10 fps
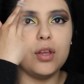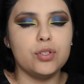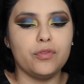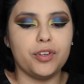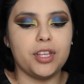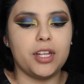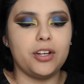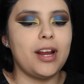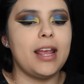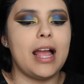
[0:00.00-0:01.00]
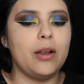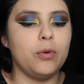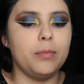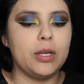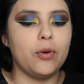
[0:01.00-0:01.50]
So for the under eye, I
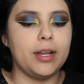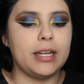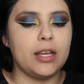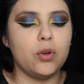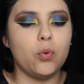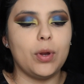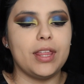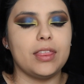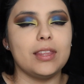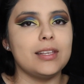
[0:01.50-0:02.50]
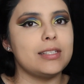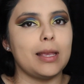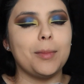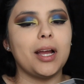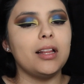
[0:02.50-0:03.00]
will be going in with the
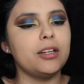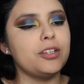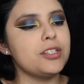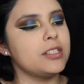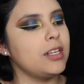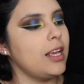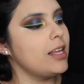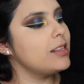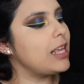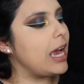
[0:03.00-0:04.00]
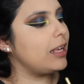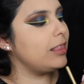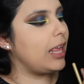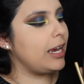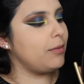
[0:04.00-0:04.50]
same colors, that
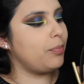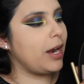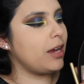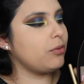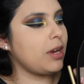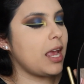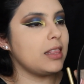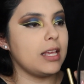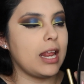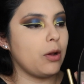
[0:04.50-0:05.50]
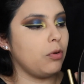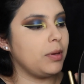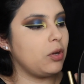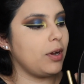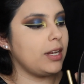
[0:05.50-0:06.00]
light brown, and then I will
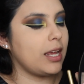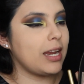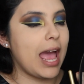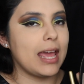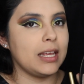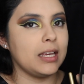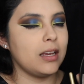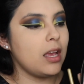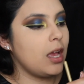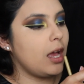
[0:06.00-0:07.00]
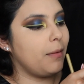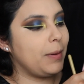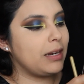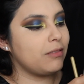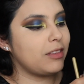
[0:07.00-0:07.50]
be going and adding a
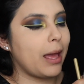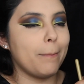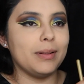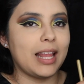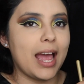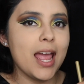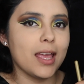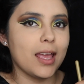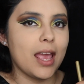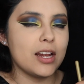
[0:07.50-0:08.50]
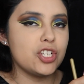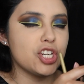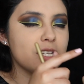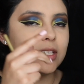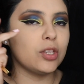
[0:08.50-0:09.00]
bit of that black, and
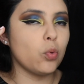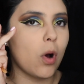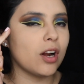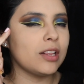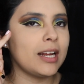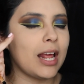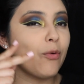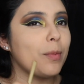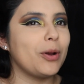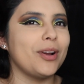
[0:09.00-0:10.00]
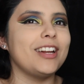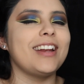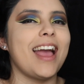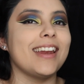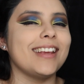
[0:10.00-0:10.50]
just in the waterline, I will be going
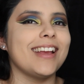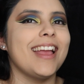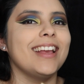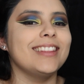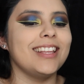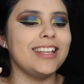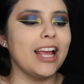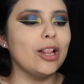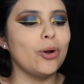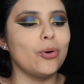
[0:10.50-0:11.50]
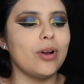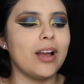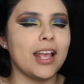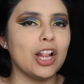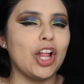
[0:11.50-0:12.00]
and adding the yellow
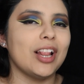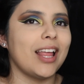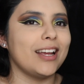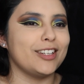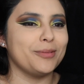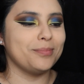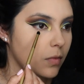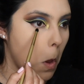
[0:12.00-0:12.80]
inglot liner.